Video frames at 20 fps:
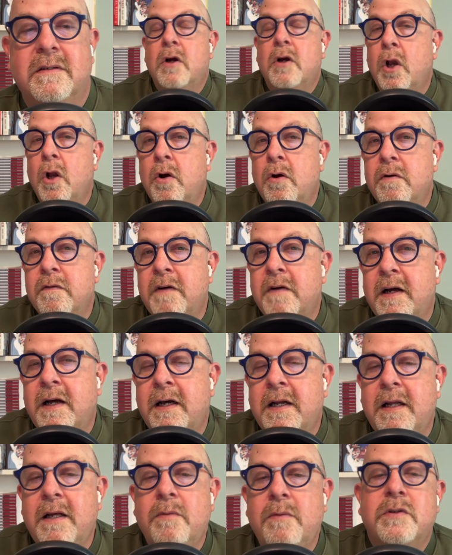Clover
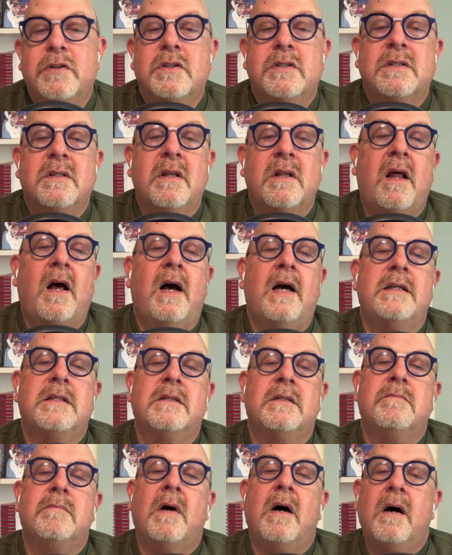honey, which is light
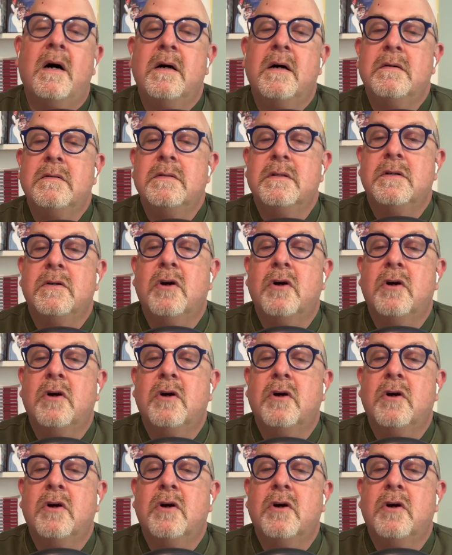and mild,